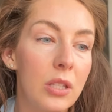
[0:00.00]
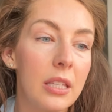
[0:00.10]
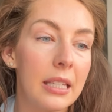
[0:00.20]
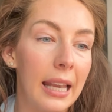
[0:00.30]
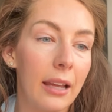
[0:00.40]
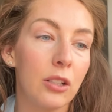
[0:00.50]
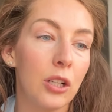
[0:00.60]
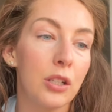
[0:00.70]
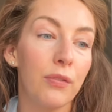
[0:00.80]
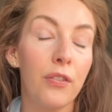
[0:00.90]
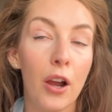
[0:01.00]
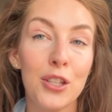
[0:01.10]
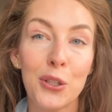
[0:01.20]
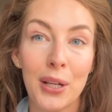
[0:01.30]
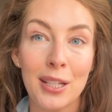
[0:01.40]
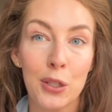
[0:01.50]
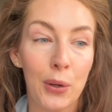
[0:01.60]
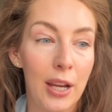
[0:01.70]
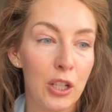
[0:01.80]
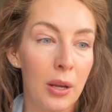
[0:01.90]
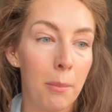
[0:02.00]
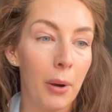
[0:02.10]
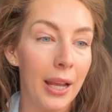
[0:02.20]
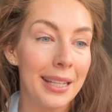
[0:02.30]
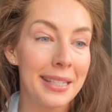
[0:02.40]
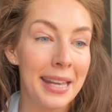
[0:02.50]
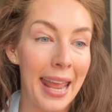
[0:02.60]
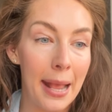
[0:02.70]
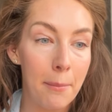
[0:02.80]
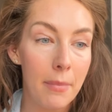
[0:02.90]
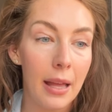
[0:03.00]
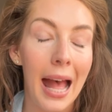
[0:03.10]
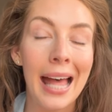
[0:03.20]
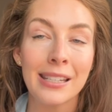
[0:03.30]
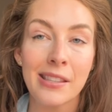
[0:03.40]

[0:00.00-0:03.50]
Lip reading: the selector to find your integration by its name, and